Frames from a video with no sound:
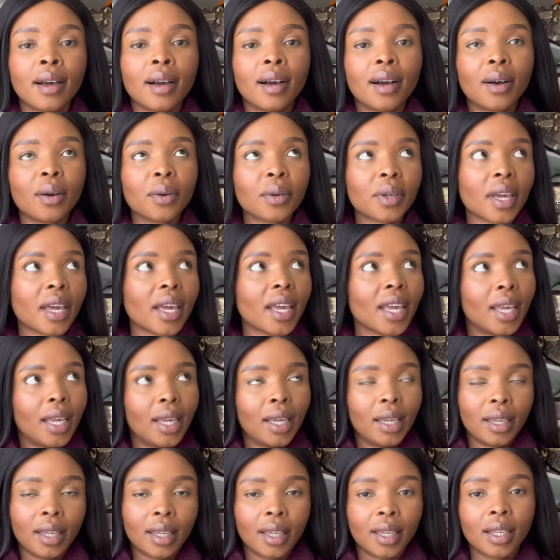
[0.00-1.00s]

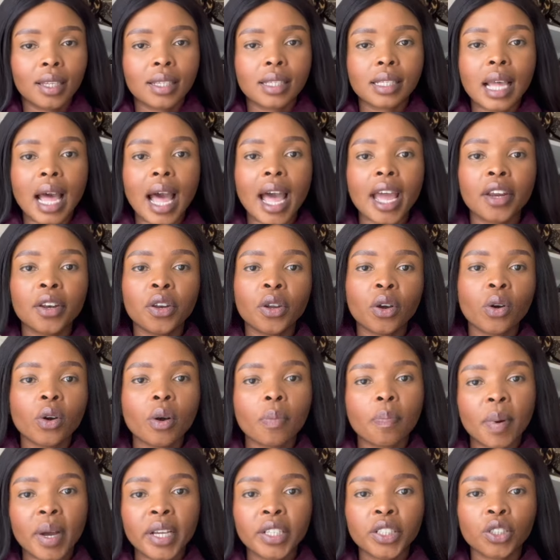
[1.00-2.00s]
Okay, I know a
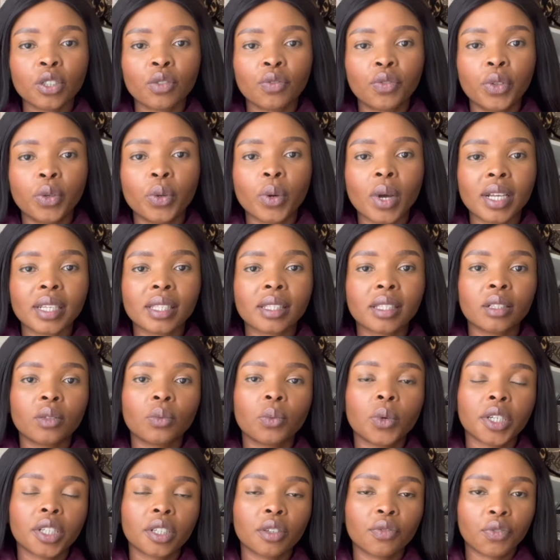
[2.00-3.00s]
bunch of you are still
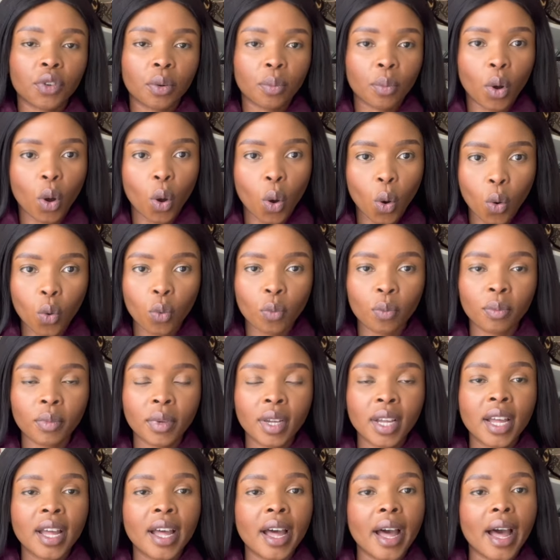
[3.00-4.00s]
working from home,
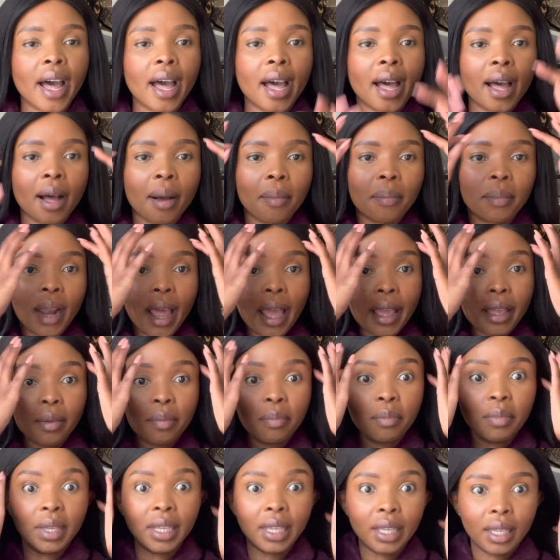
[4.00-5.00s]
like
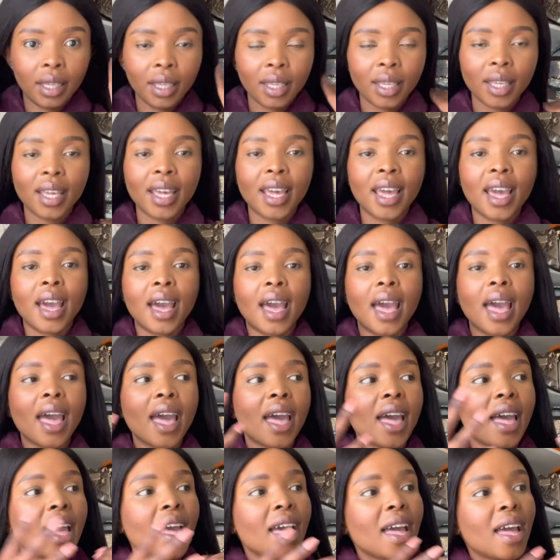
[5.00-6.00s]
me,
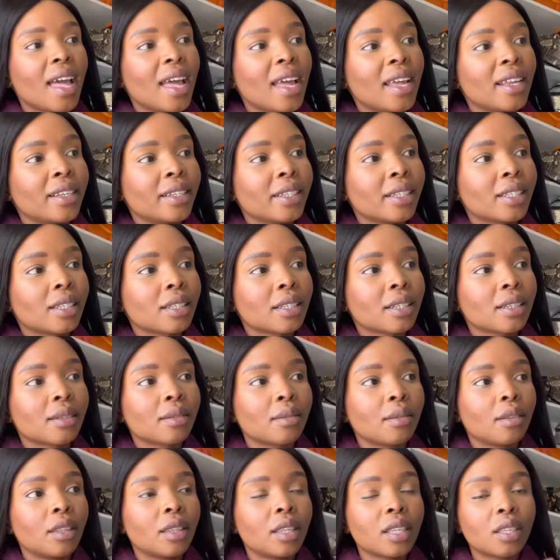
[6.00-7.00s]
and
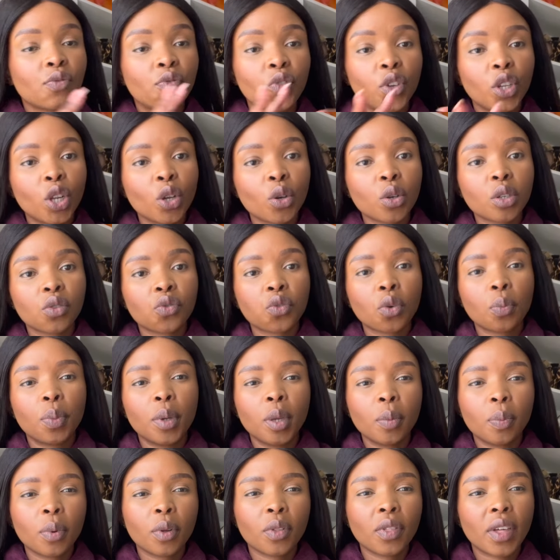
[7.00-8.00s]
this video is for
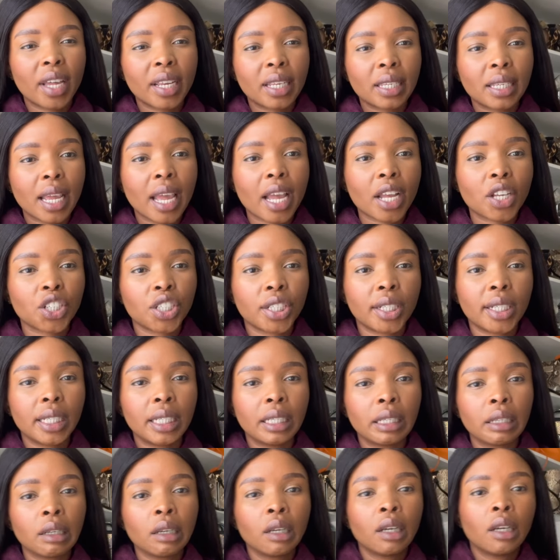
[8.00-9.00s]
people that
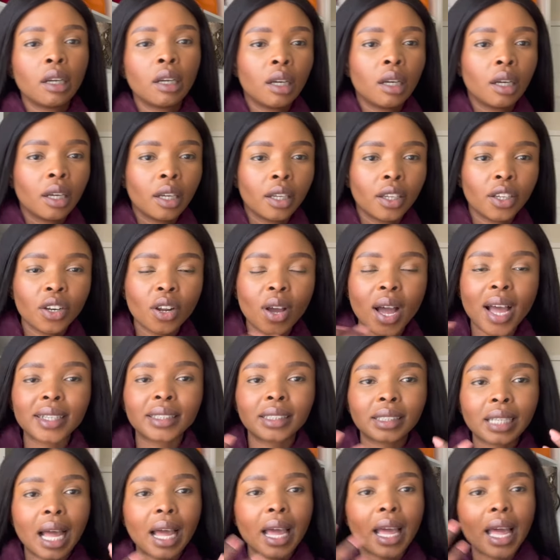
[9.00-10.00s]
actually, you know,
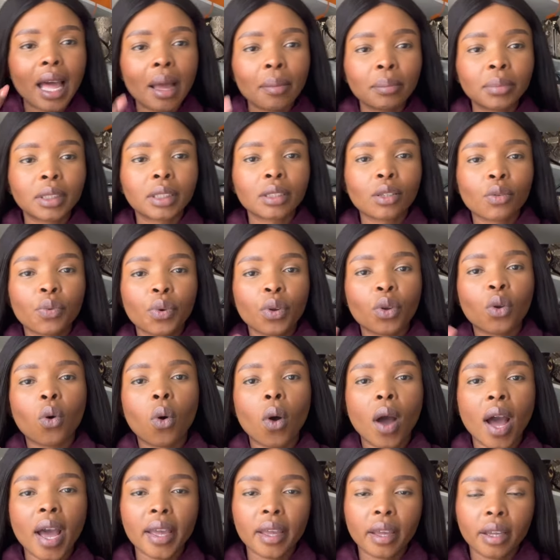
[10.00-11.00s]
I am still
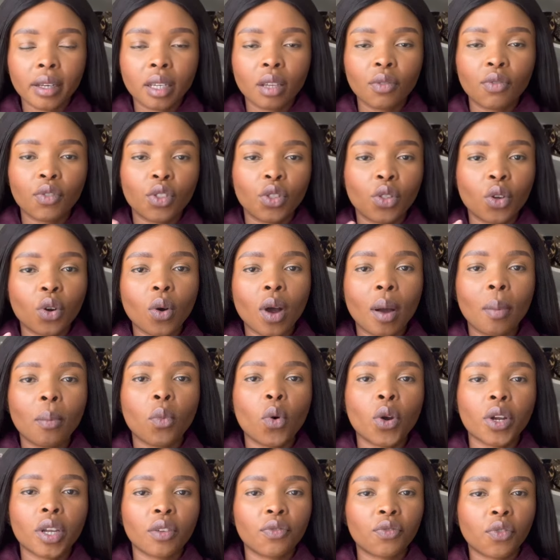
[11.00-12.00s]
required, even though I'm
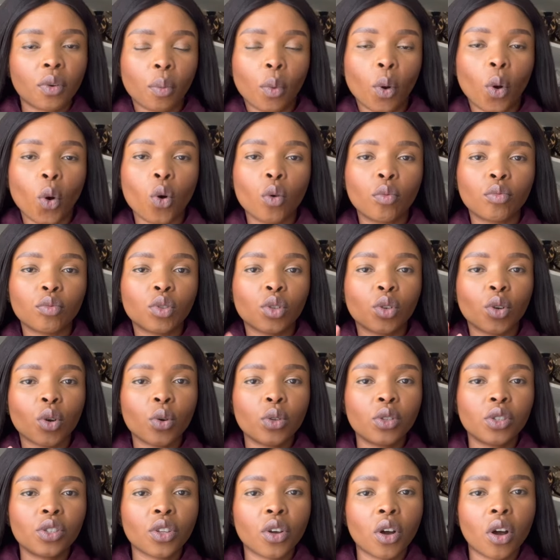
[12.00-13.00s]
working from home, to go
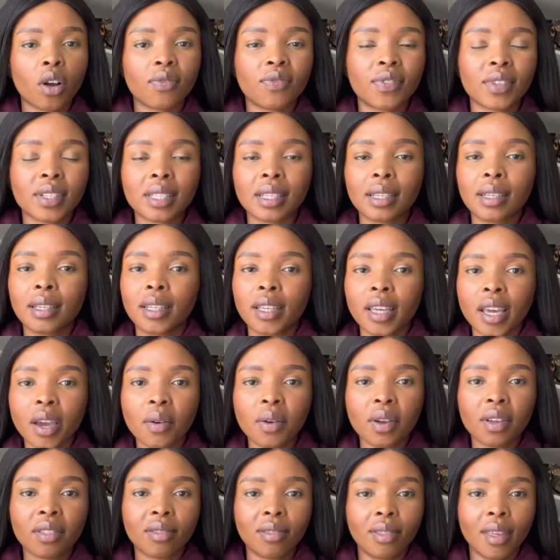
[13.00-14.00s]
into the office here
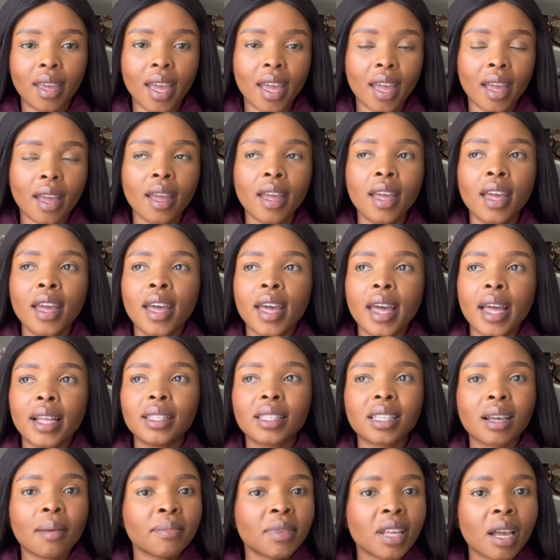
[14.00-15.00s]
and there, and
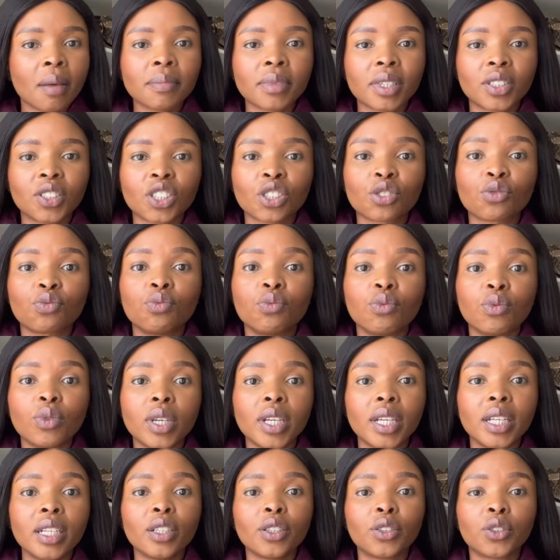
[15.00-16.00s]
sometimes I just
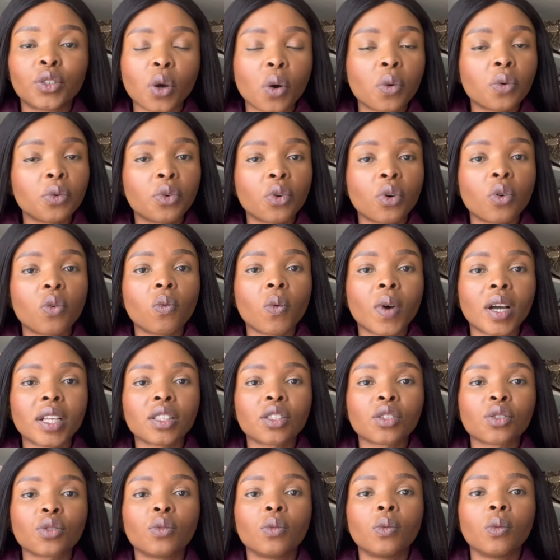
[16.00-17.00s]
really don't know what
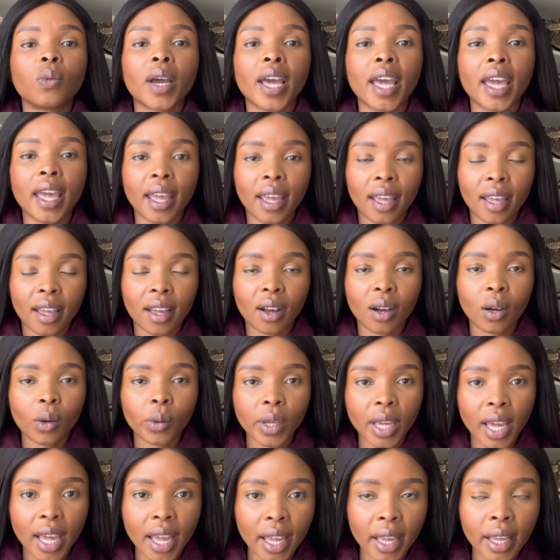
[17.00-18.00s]
to wear,
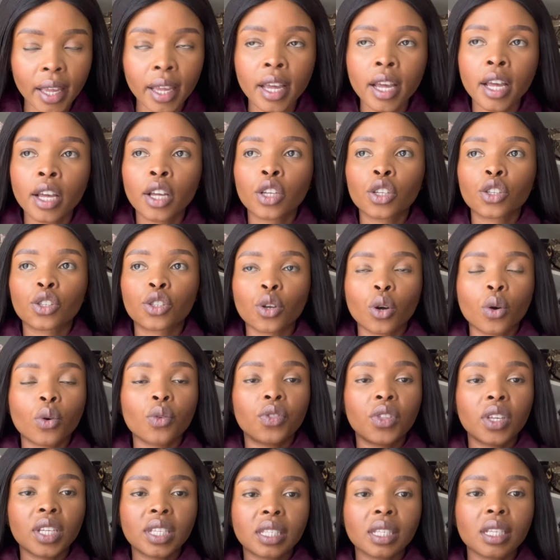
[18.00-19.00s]
okay? So
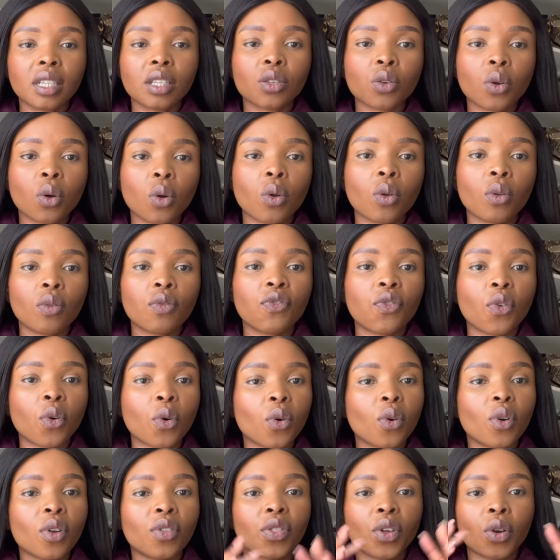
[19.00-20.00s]
this is all
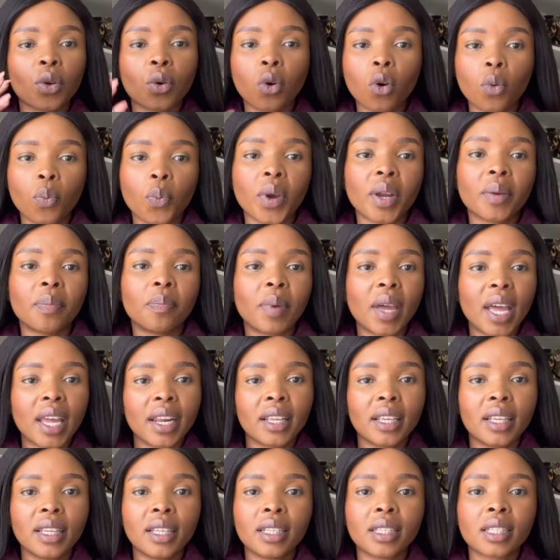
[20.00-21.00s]
for the corporate
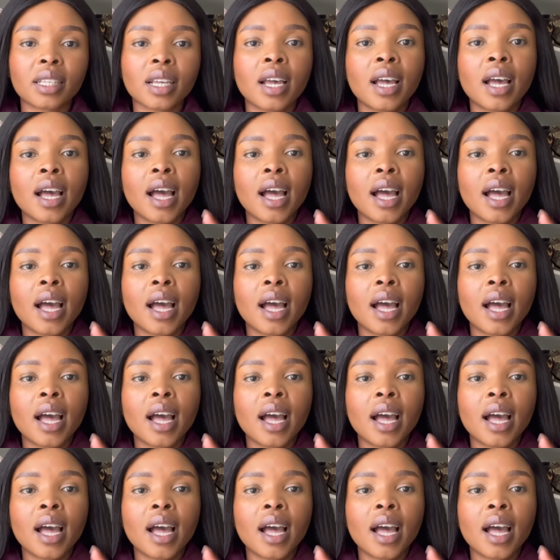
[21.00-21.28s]
baddies,